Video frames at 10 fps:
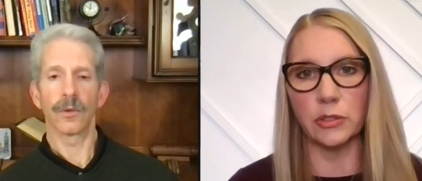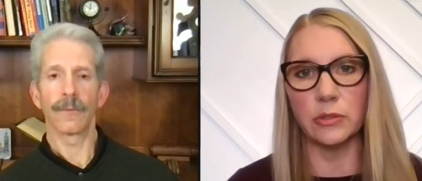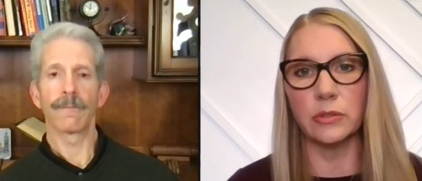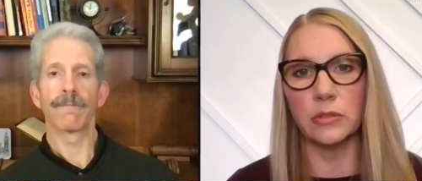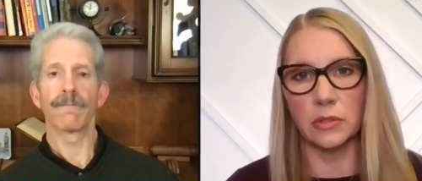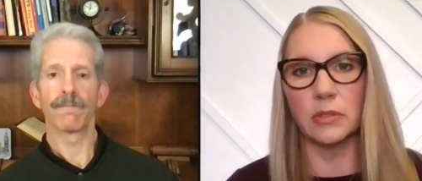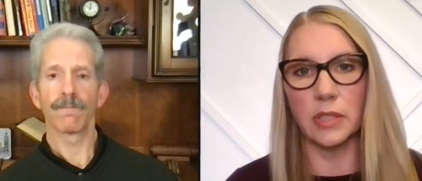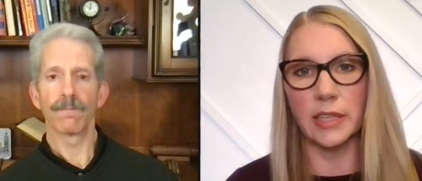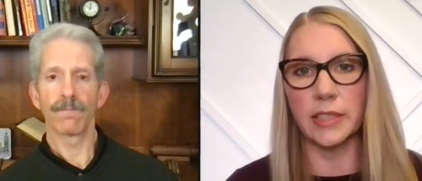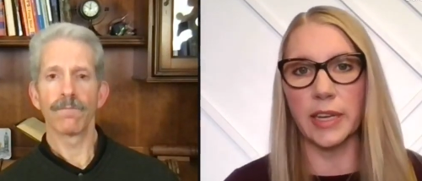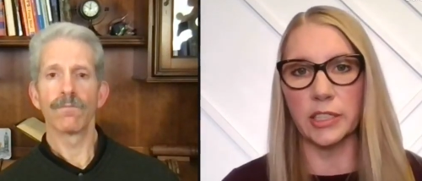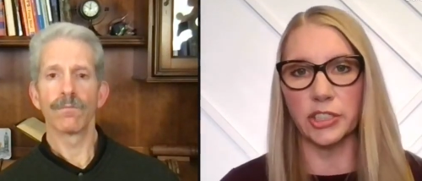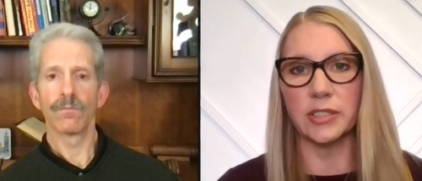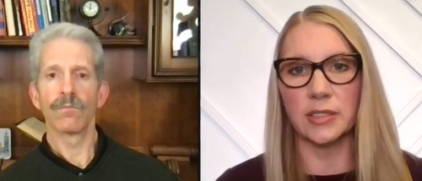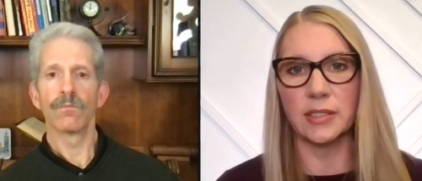Speaker 1: two
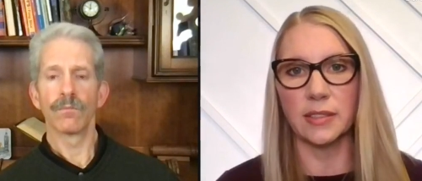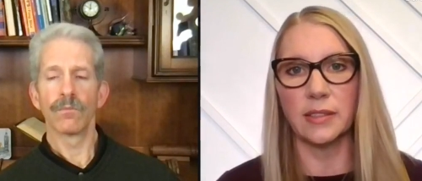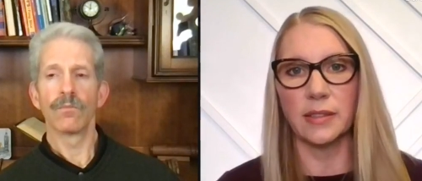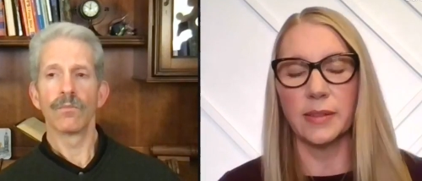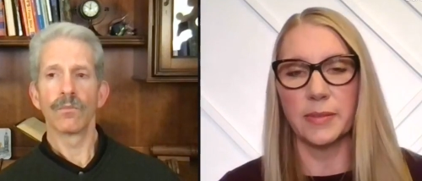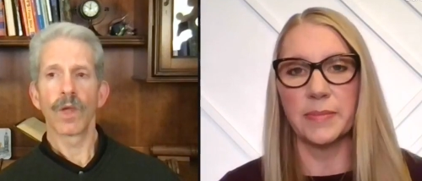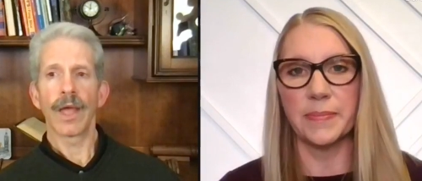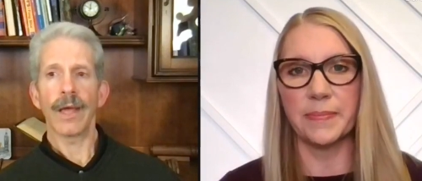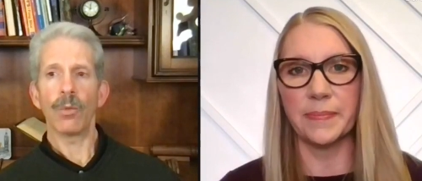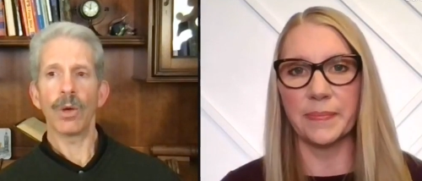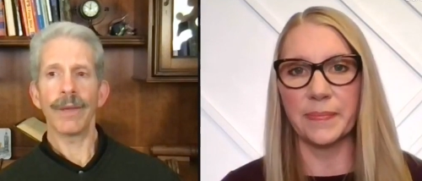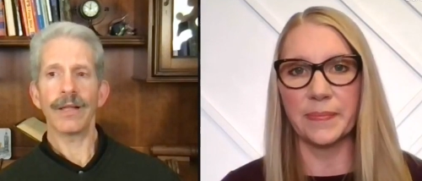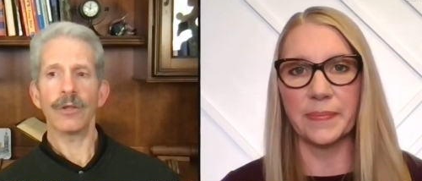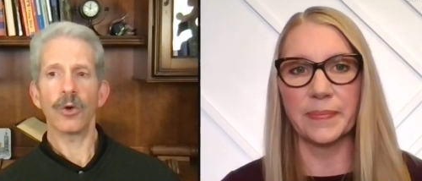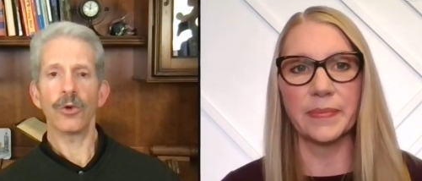indications.
Speaker 2: And what about
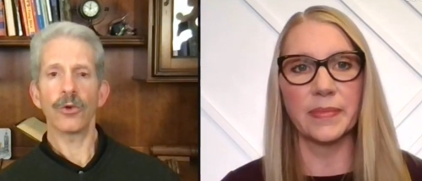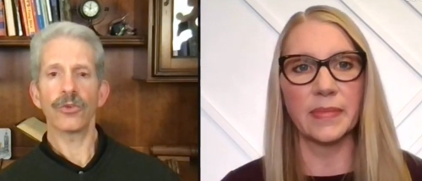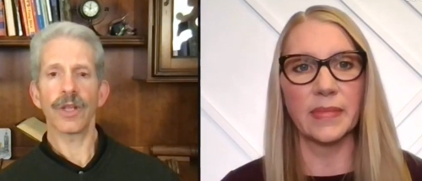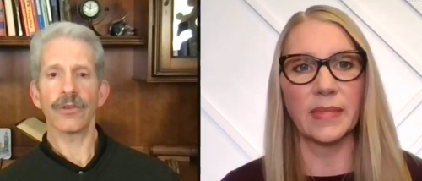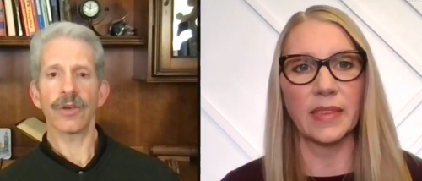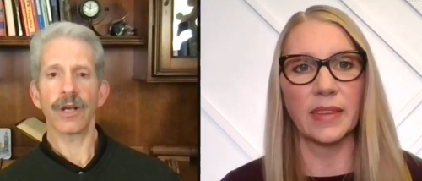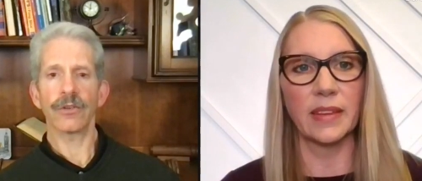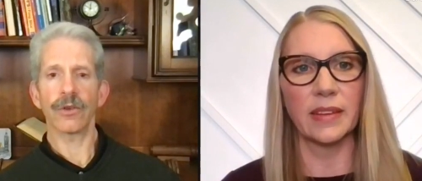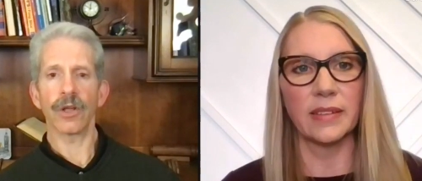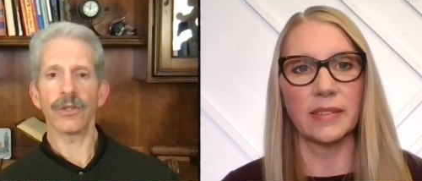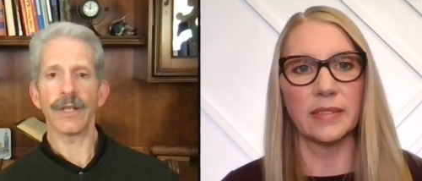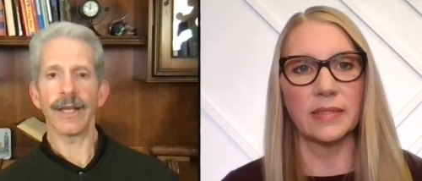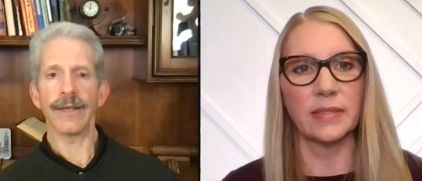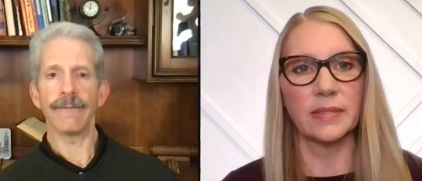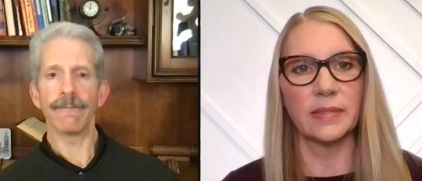contracts on
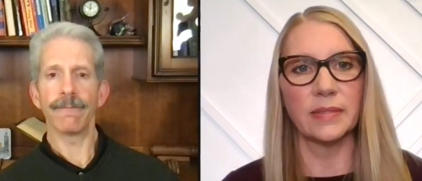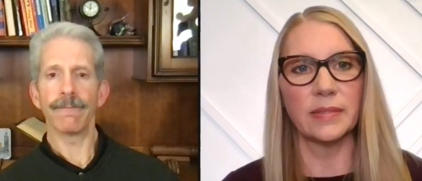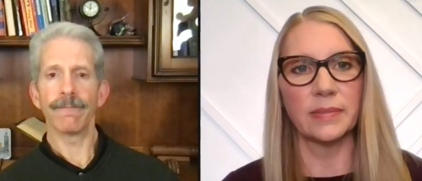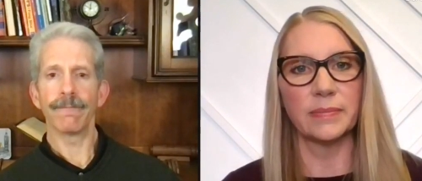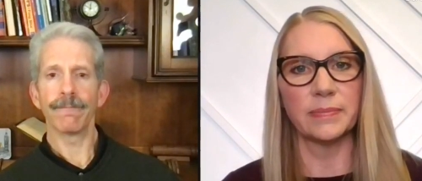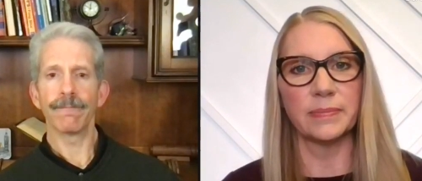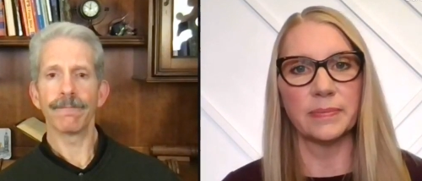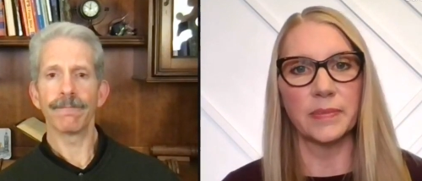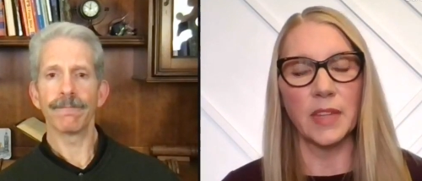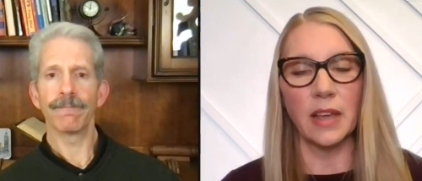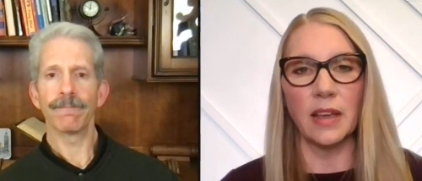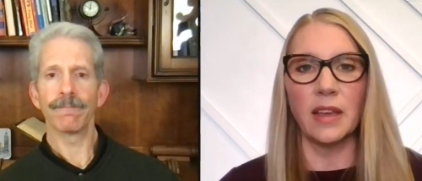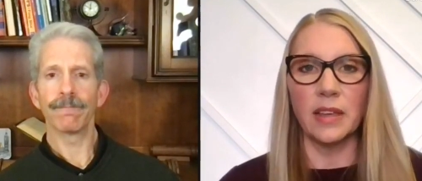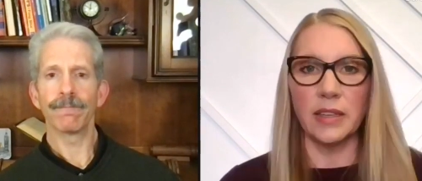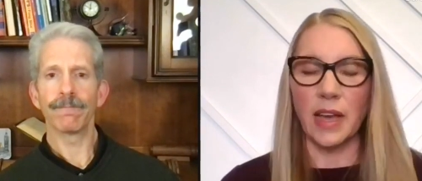
Speaker 1: LDN?
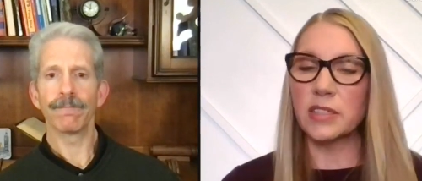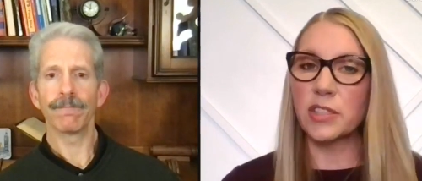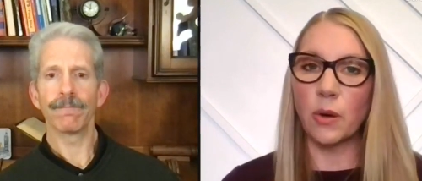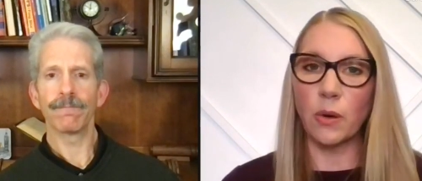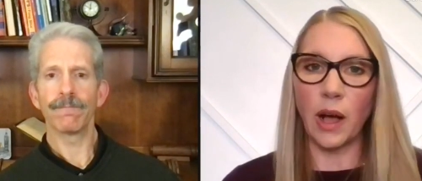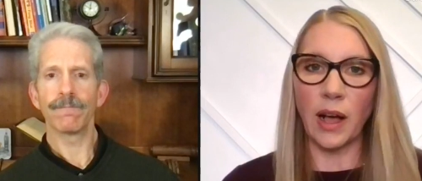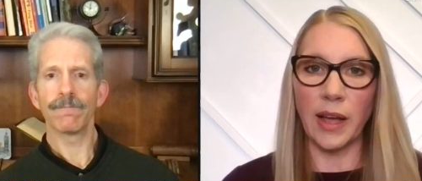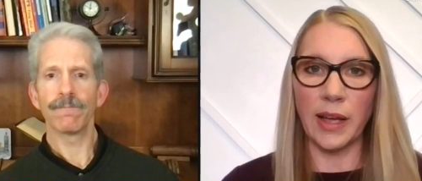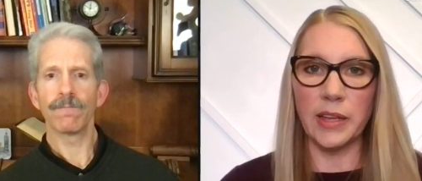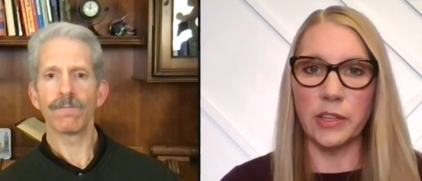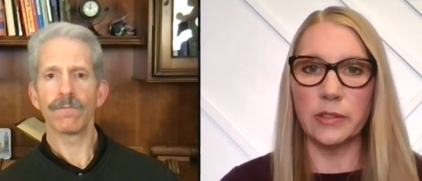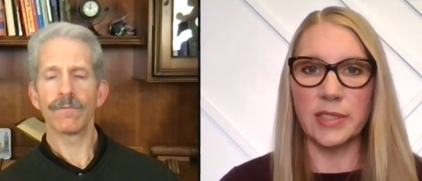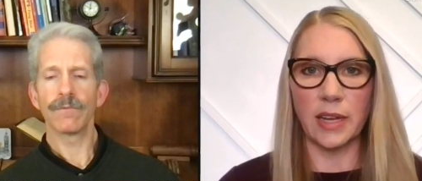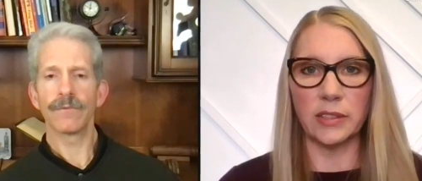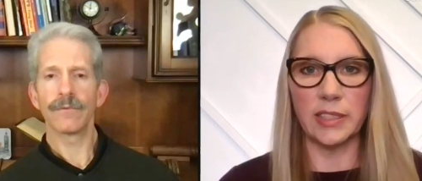Yeah, so I
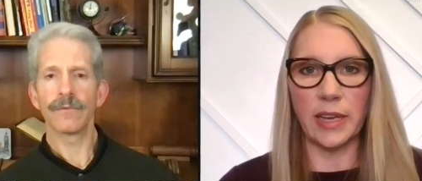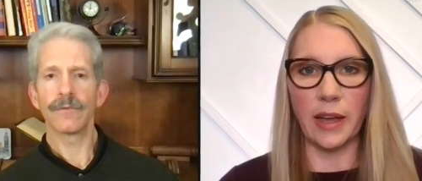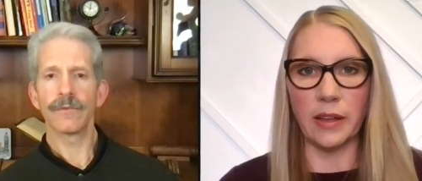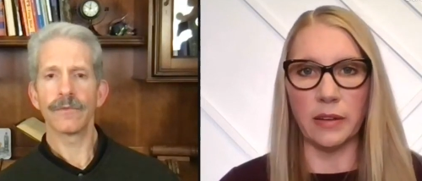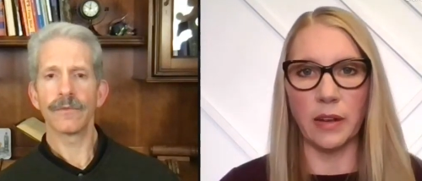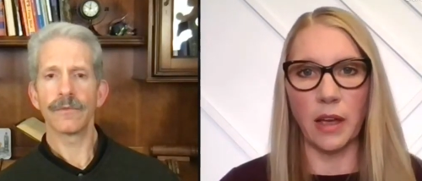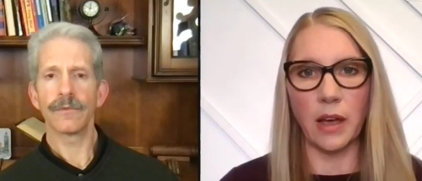use LDN